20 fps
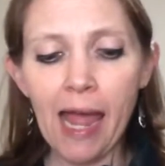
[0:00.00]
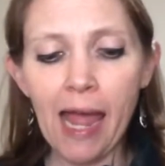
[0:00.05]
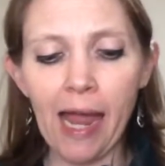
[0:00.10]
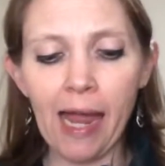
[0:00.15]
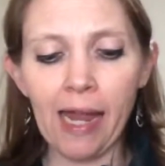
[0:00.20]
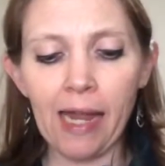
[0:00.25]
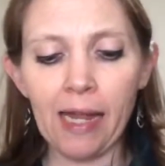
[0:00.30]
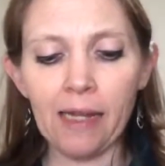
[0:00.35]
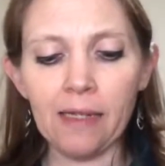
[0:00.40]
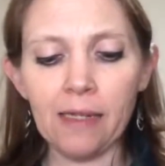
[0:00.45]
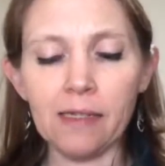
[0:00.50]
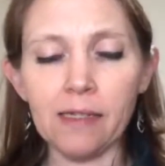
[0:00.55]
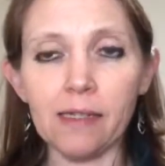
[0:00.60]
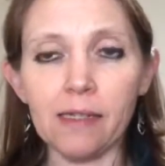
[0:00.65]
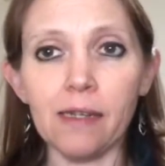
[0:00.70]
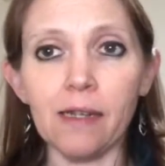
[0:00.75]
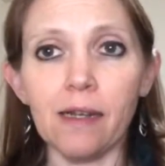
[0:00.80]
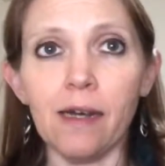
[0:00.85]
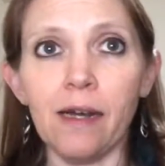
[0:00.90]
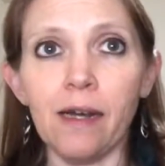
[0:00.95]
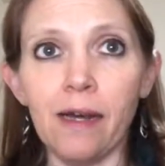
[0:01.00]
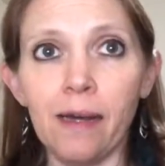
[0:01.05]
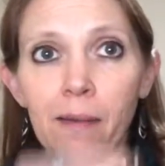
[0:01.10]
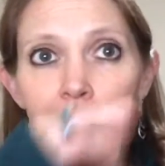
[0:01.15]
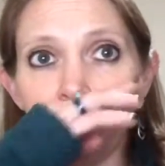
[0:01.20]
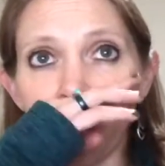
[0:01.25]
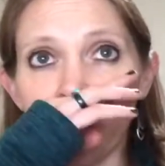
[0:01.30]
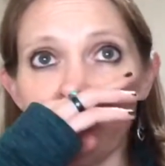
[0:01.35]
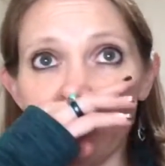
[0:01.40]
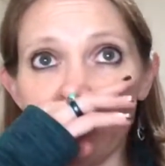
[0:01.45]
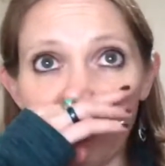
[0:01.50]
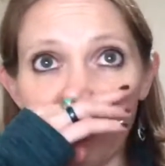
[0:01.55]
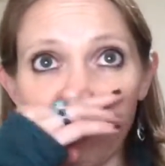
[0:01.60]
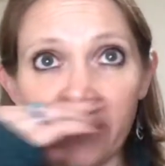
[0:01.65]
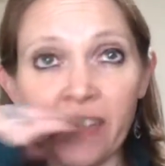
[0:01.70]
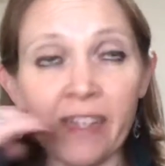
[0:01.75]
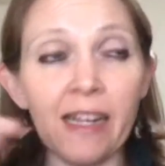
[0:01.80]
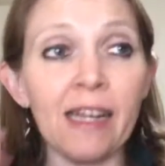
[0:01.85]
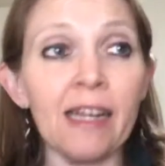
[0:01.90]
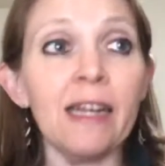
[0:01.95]
and
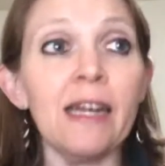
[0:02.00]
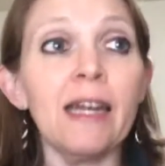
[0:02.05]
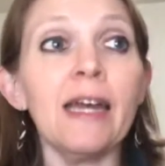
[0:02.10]
Suffolk.